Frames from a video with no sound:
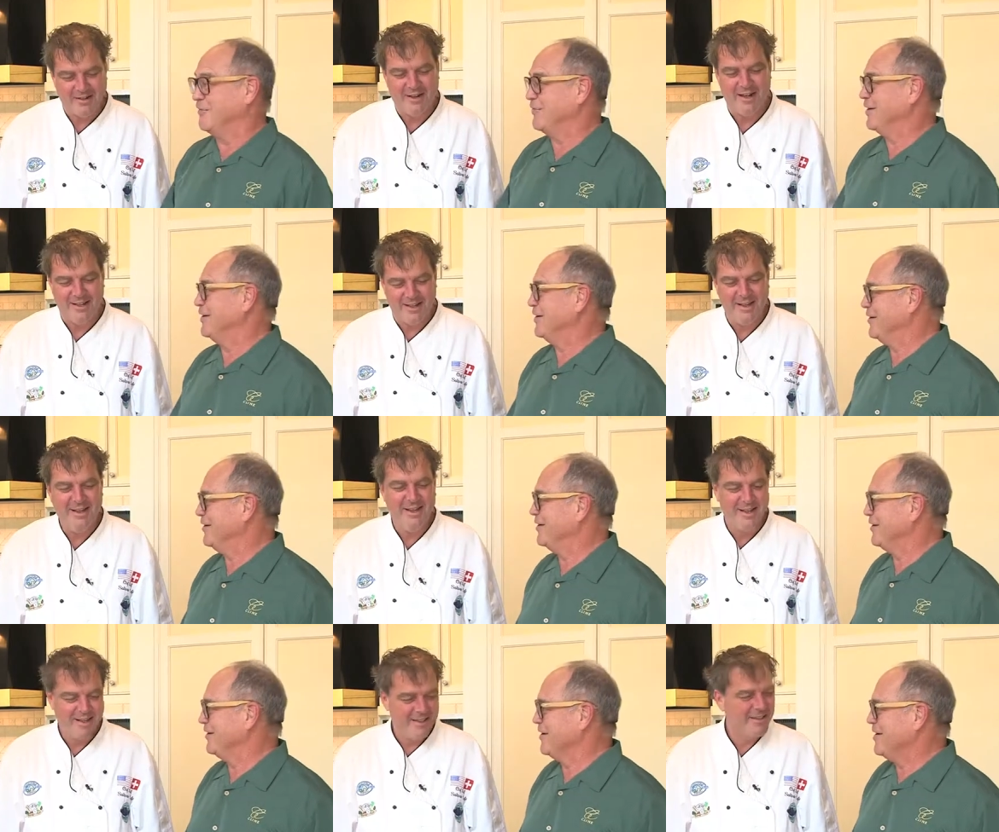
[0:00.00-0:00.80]
Speaker 1: great. Event,
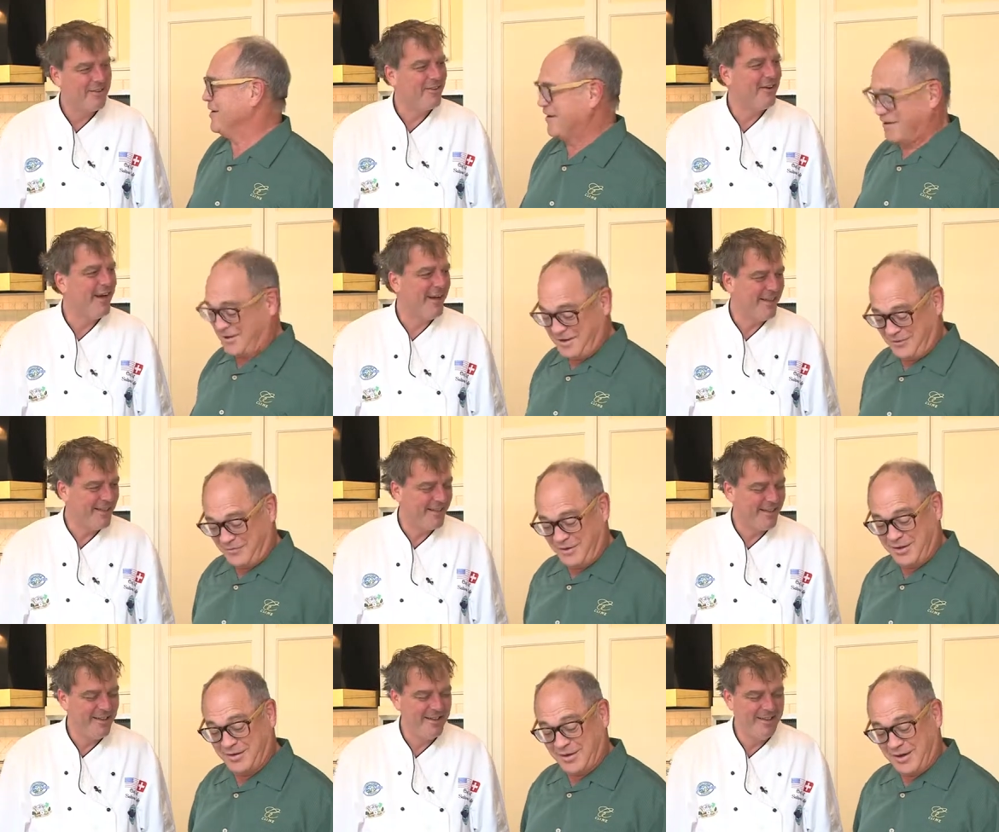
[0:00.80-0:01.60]
great.
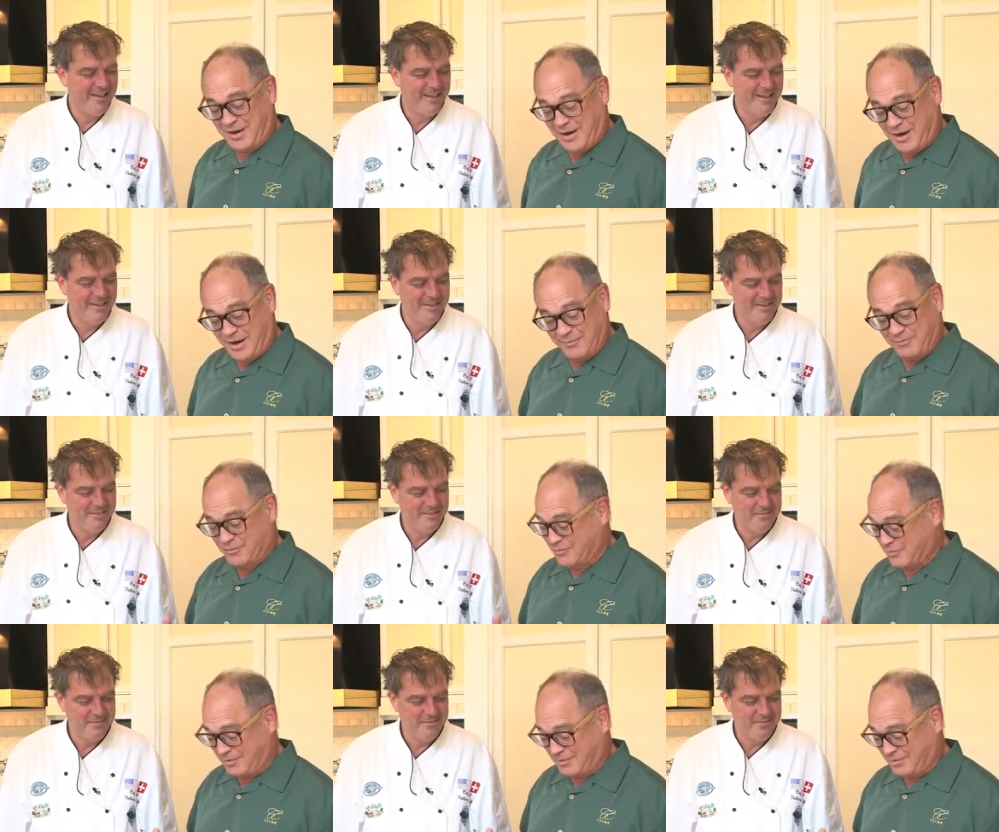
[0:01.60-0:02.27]
Event, um,